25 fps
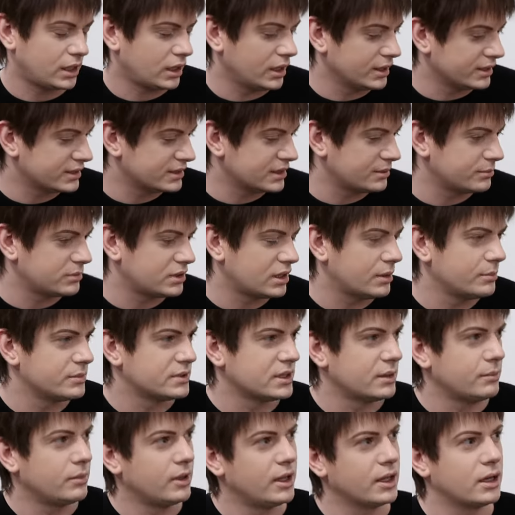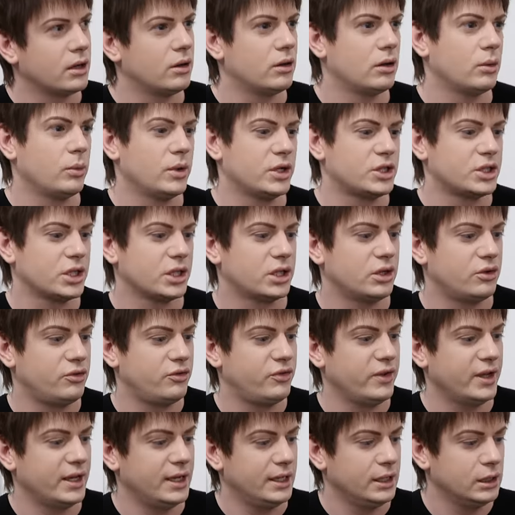Like, sometimes I'm like, oh, I wish I could
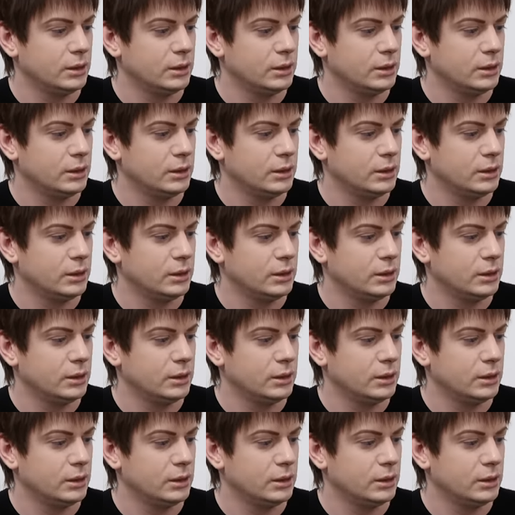fit a